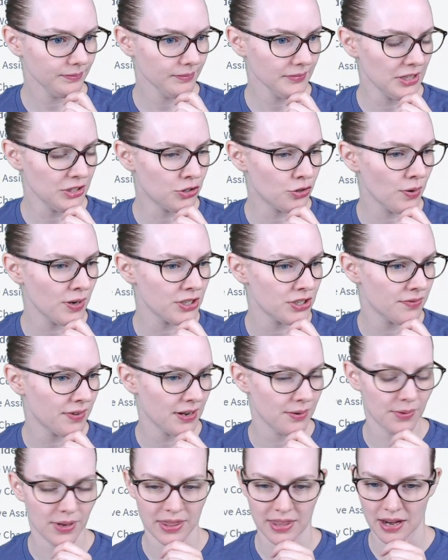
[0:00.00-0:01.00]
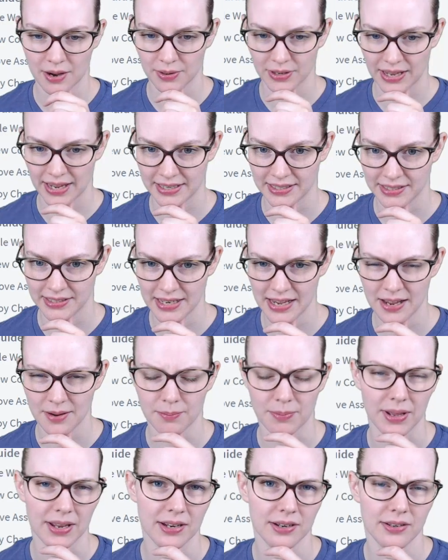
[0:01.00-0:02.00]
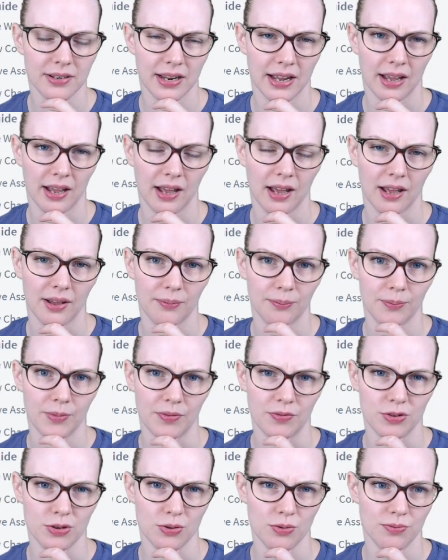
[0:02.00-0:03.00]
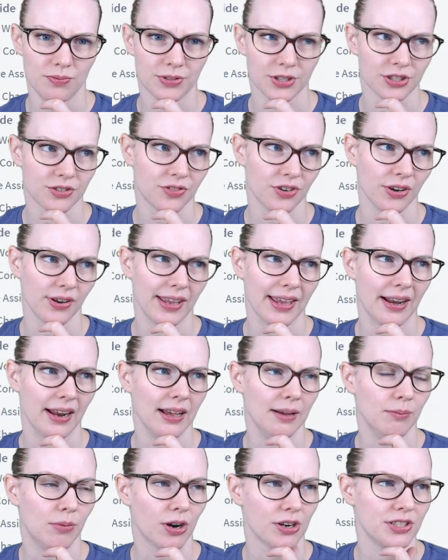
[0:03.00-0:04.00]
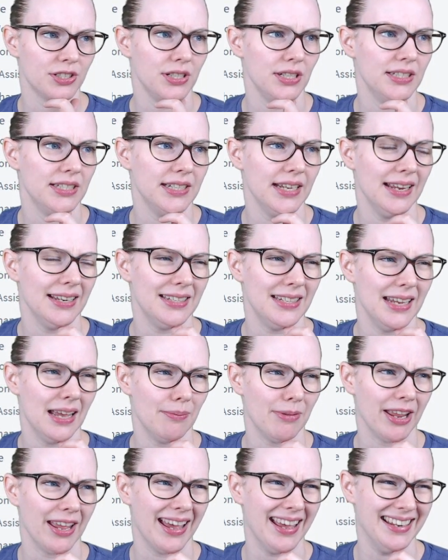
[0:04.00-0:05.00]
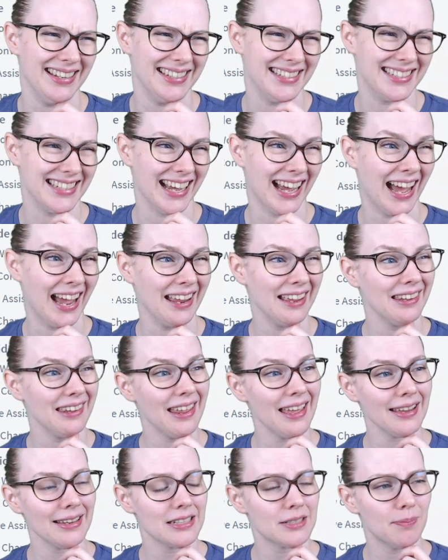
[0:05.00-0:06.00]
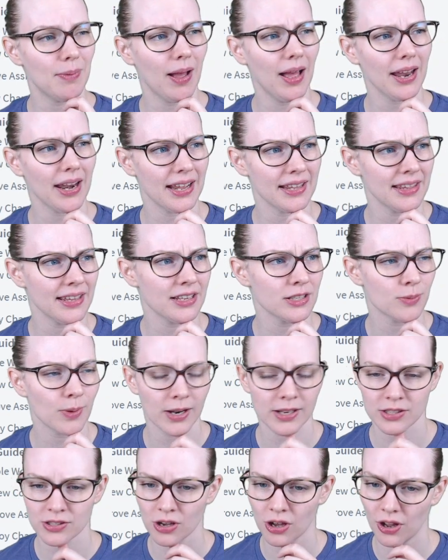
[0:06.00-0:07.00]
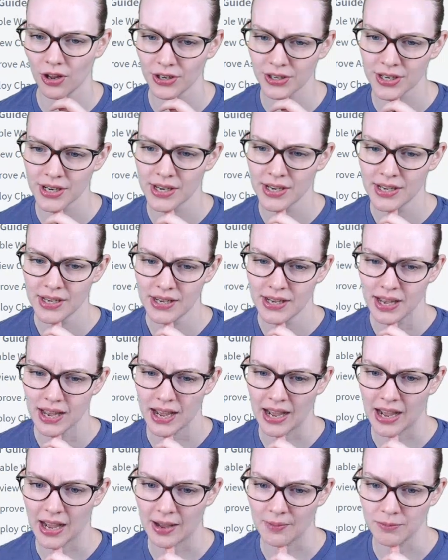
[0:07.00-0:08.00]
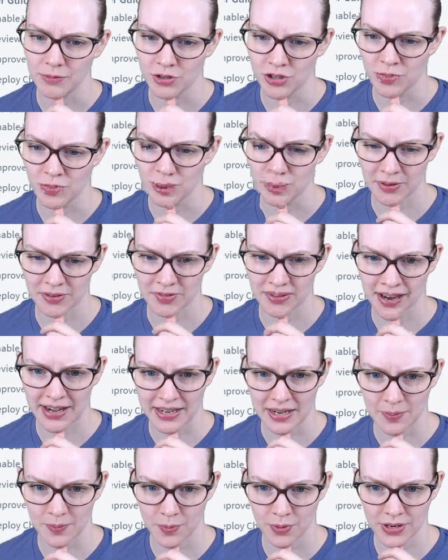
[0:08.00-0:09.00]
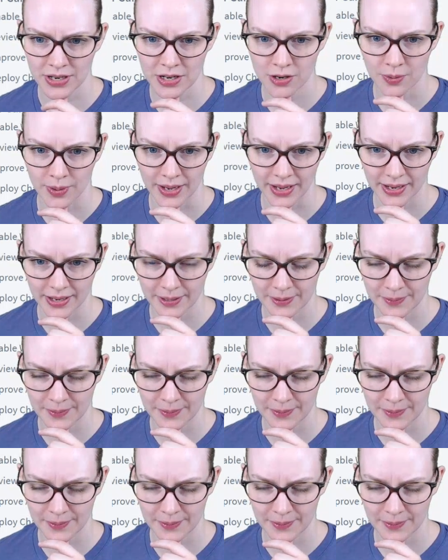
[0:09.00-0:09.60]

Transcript: Twitch if anyone there would like to see it, but if you search for GitHub RCTATMAN dialect bot, I think is what it's called, you should be able to find it pretty quick.